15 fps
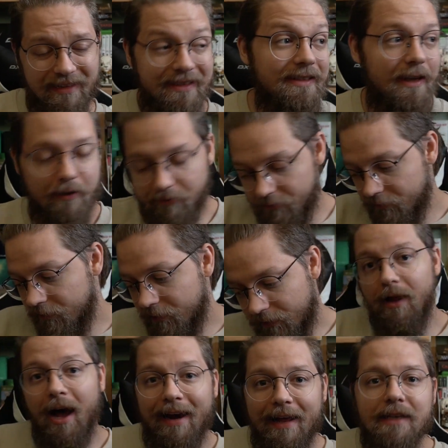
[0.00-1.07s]
That's
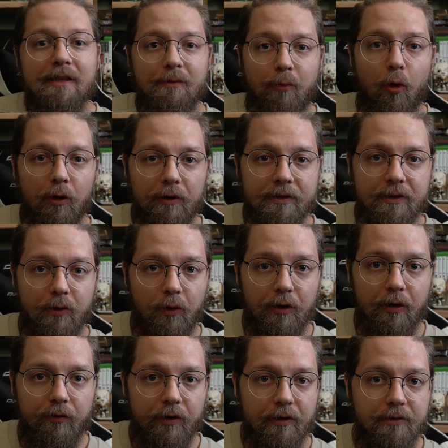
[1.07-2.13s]
not as important as
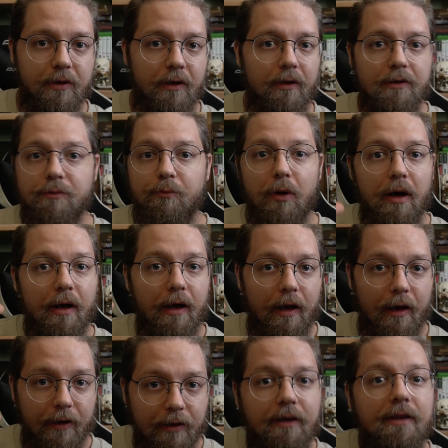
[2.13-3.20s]
the goalie interference calls,
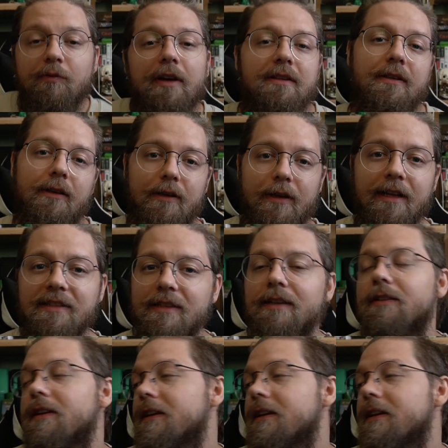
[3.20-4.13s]
but just fix it.